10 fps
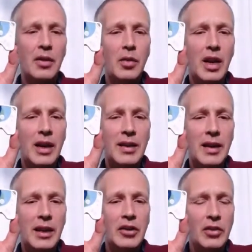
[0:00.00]
you can
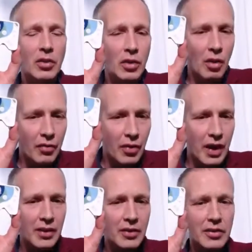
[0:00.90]
attach to your
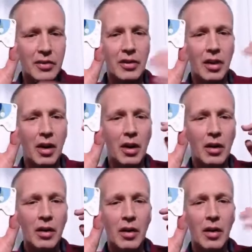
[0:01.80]
wrists
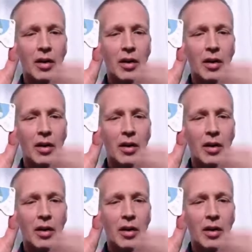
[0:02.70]
or